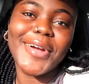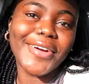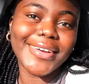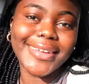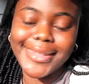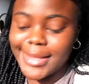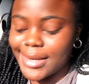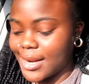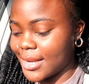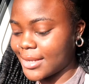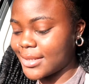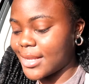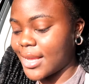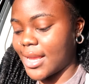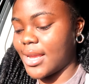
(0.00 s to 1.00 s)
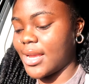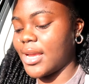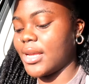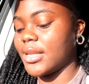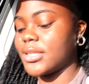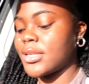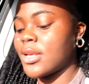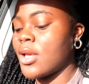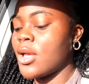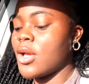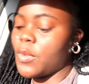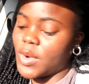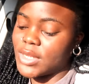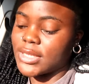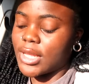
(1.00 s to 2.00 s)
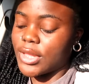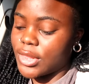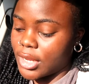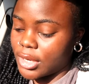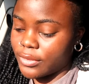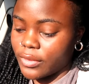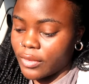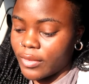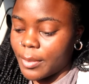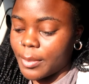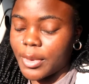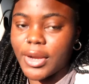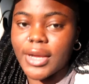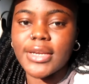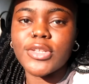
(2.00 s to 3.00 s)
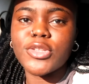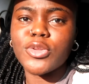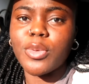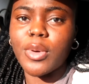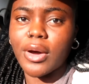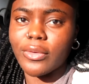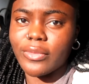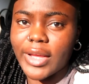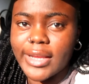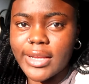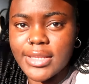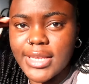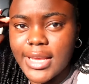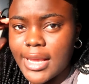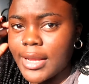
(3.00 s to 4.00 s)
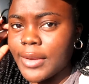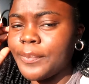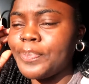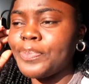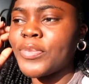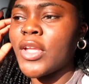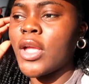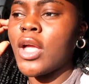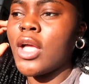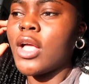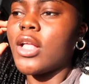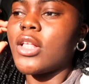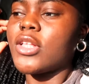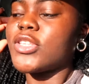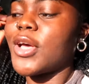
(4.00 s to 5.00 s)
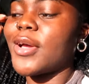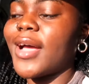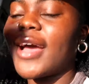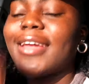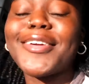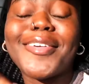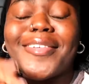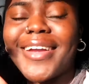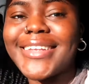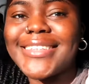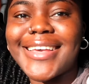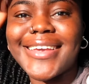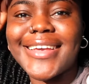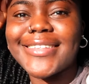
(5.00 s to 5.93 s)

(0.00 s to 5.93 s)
currently the next day. It's Wednesday the 3rd of November and it's 12:18. So I had a great day